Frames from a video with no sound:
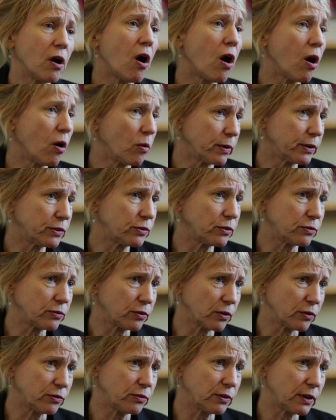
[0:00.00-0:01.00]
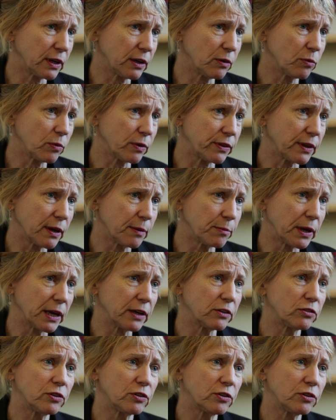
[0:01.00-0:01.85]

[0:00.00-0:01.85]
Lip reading: always associate with MS.